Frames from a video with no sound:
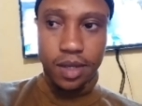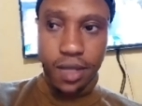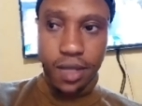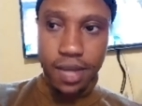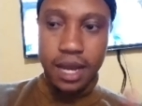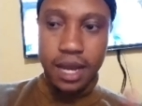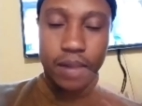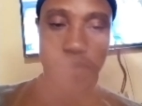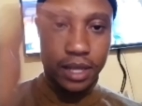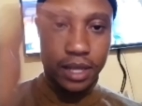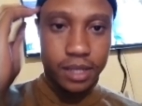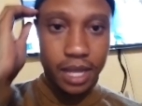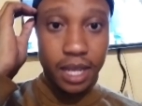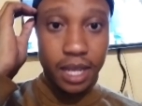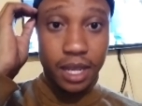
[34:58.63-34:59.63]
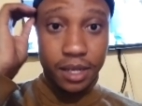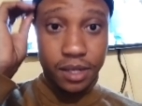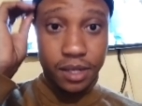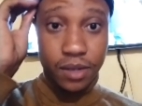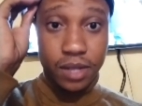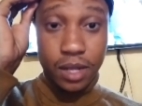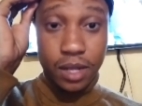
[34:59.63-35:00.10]
And now they're taking it
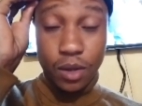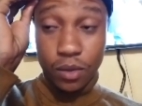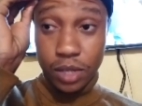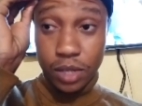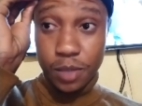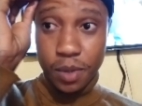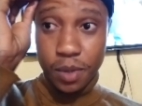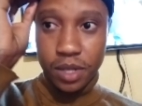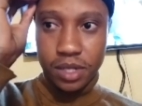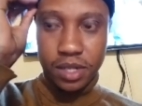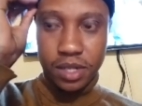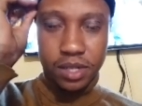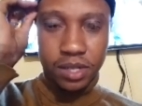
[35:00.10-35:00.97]
serious that no, this person is